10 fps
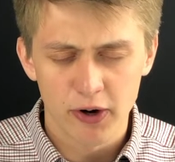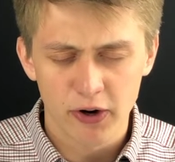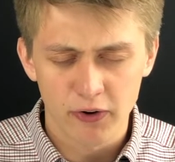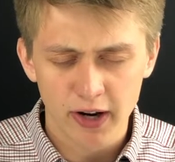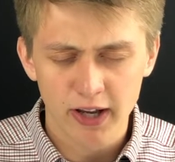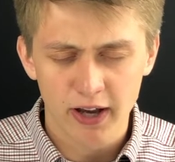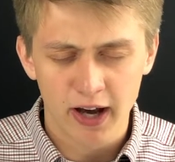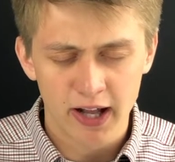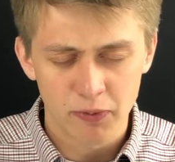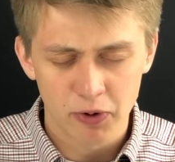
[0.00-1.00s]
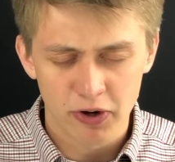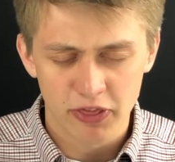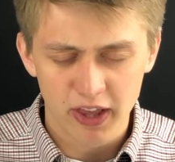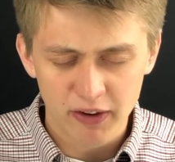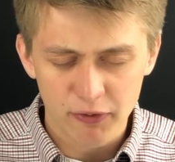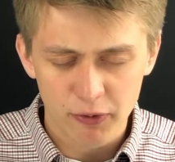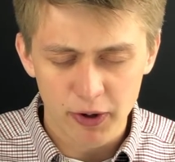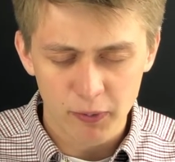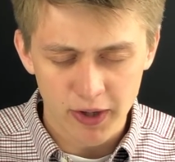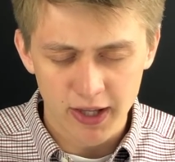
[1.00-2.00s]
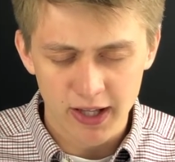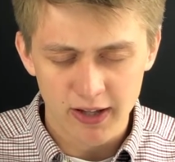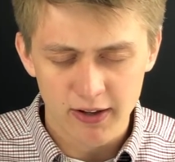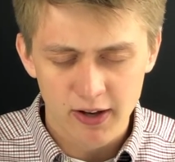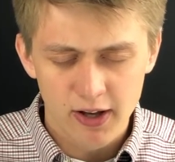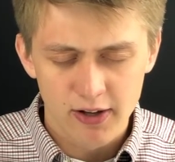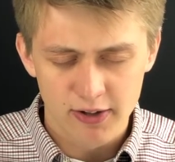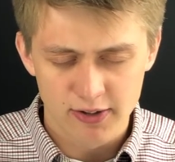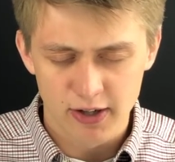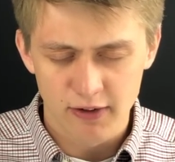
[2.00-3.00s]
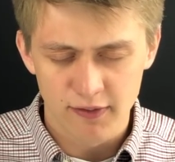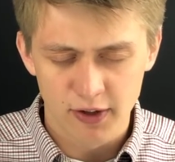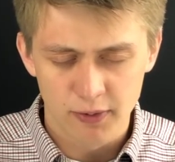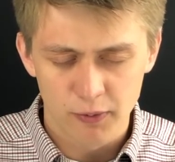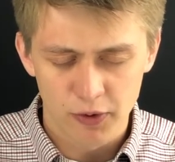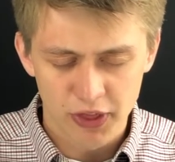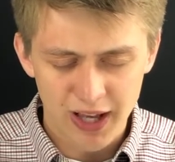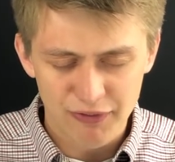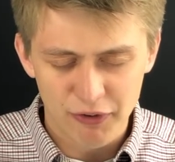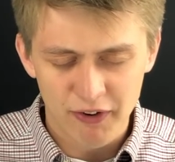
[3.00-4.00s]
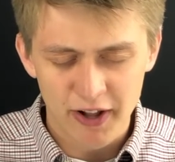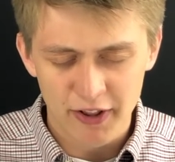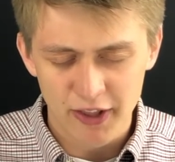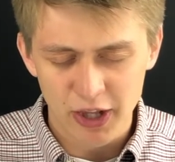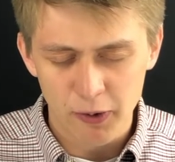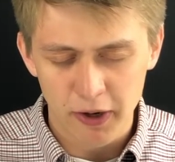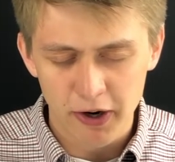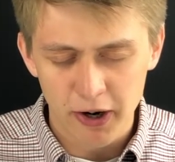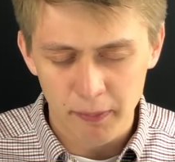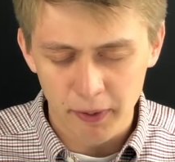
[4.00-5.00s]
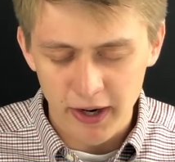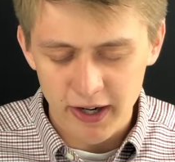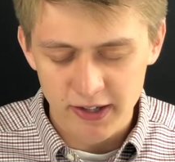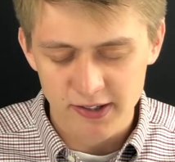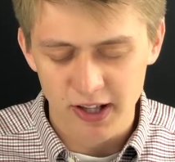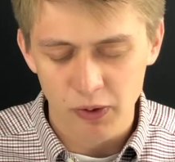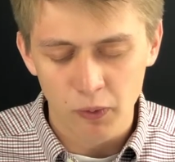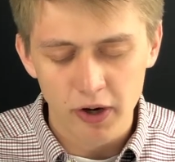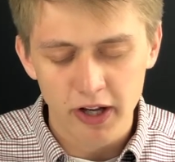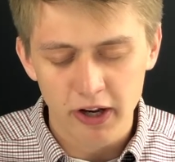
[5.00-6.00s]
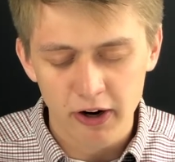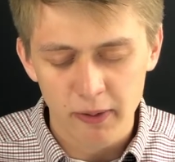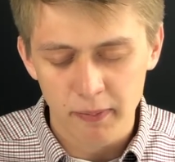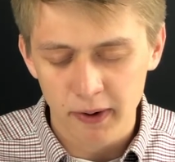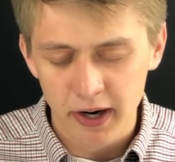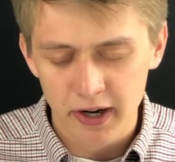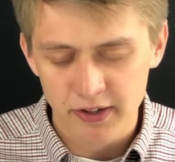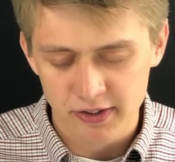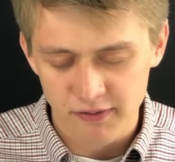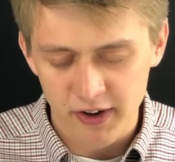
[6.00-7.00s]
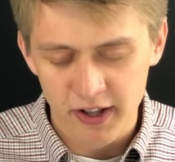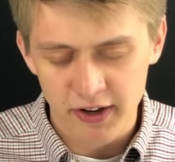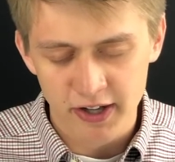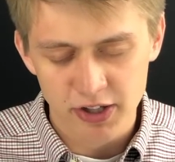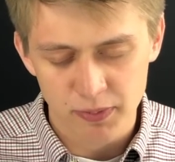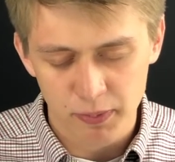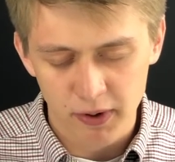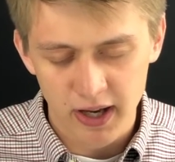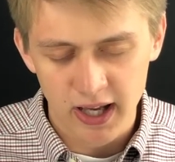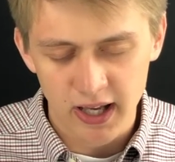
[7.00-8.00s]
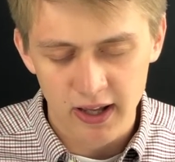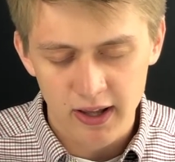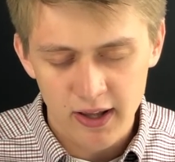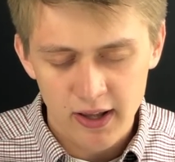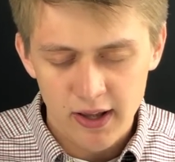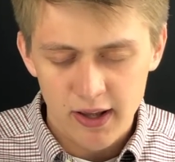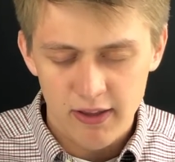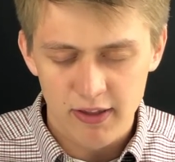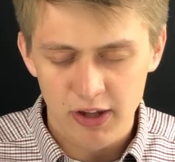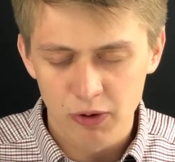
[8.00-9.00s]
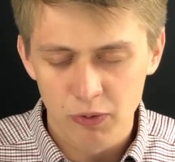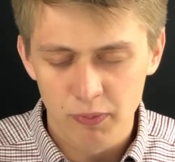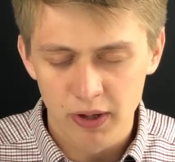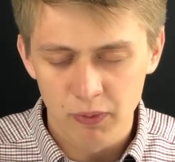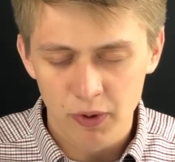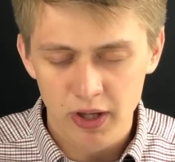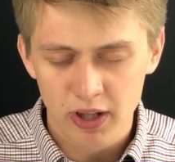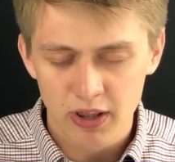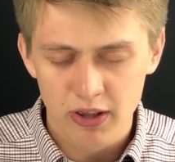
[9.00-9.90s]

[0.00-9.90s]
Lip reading: are a great God, and we're thankful that we get to serve you. We're thankful, Father, that you hear our prayers, that you want to hear our prayers. And Father, I just pray that you will be with